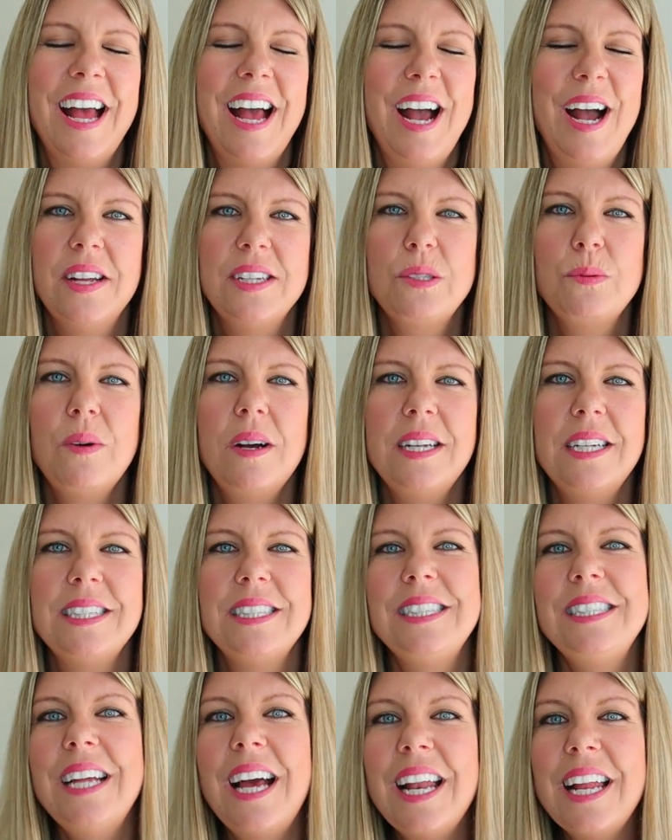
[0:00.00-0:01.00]
This one is
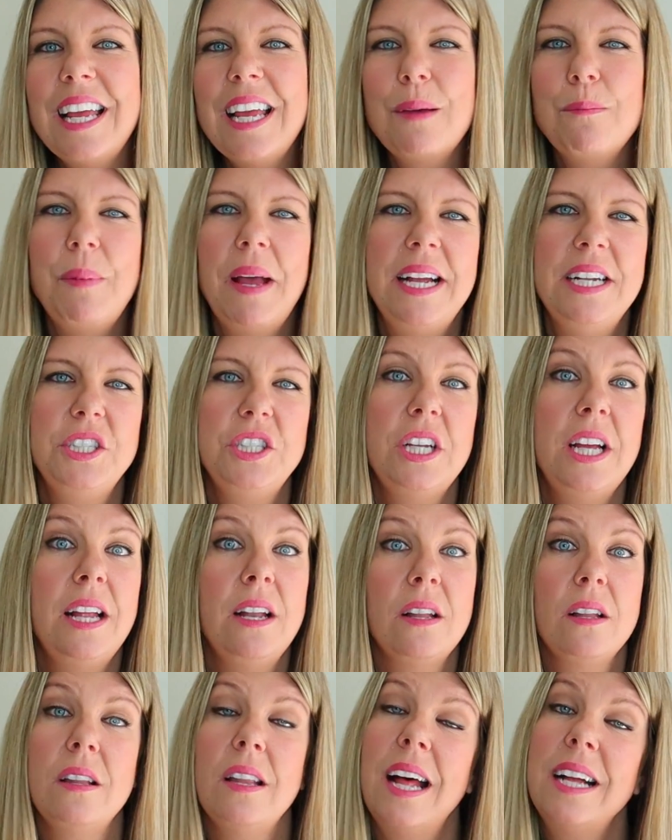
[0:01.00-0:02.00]
steady and patient
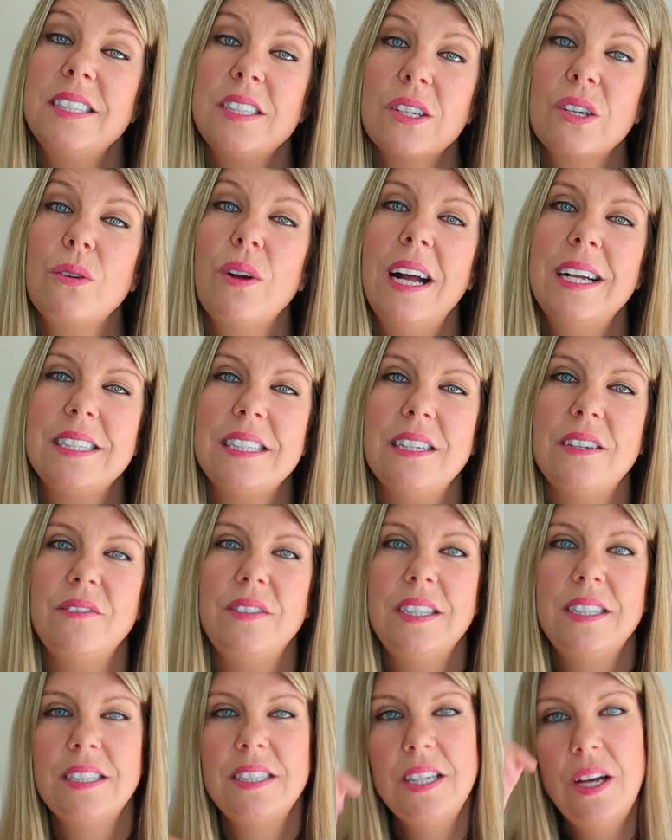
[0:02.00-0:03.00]
and less aggressive.
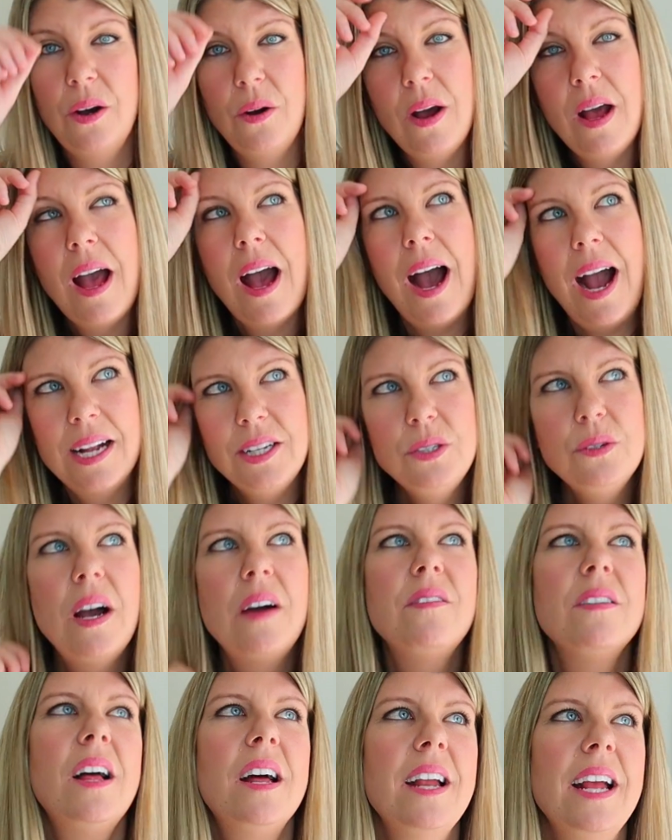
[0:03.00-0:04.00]
And so I do
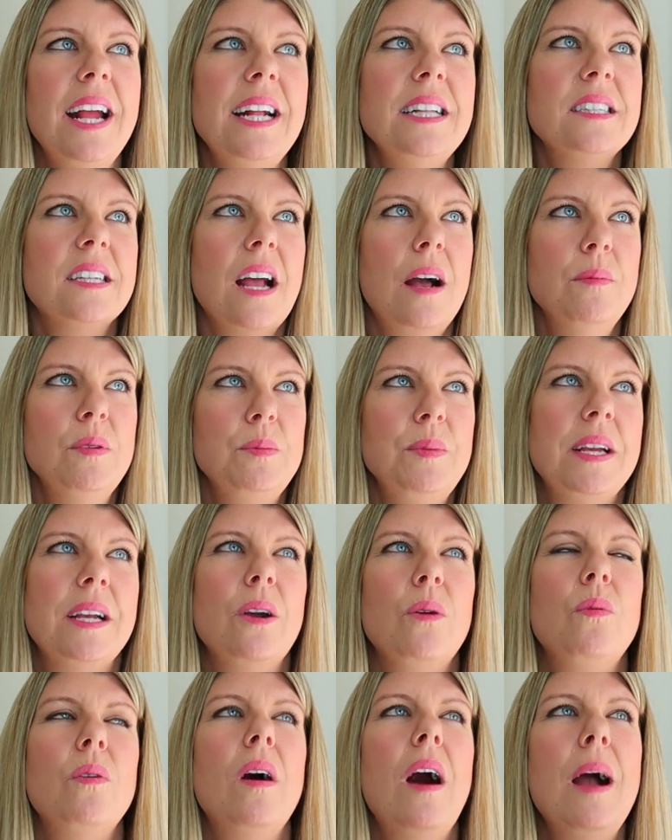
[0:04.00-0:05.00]
have a lot of 8s come to me and go,
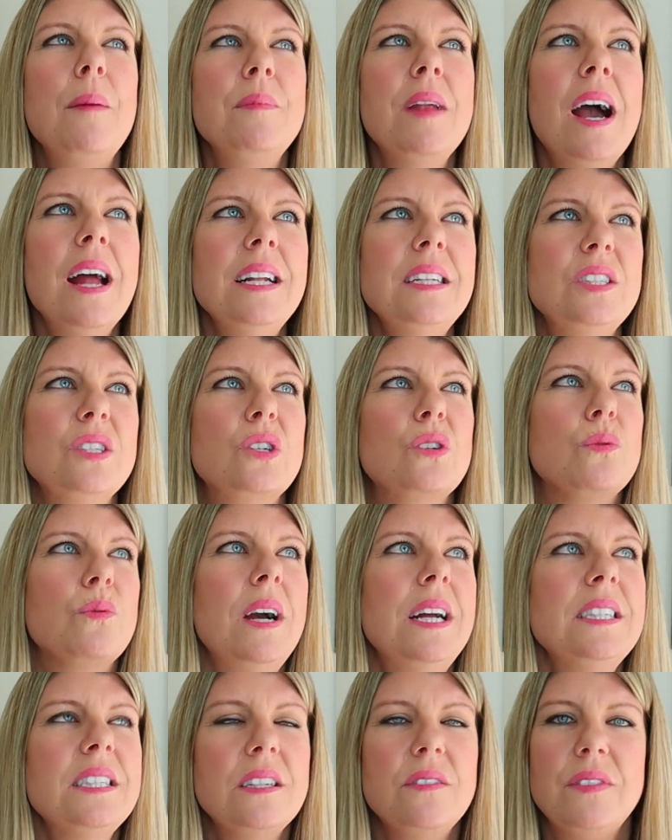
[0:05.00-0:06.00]
well, I'm not as
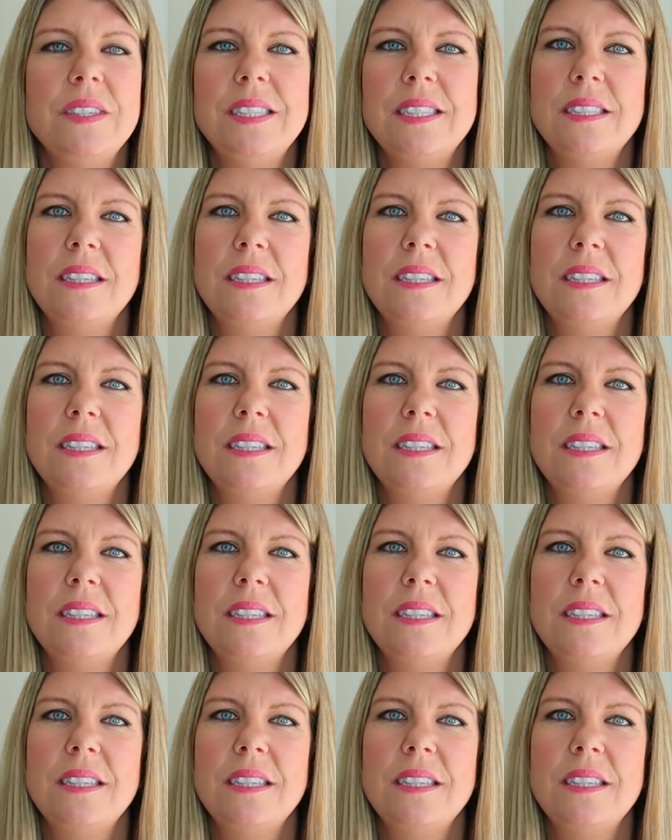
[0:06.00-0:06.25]
aggressive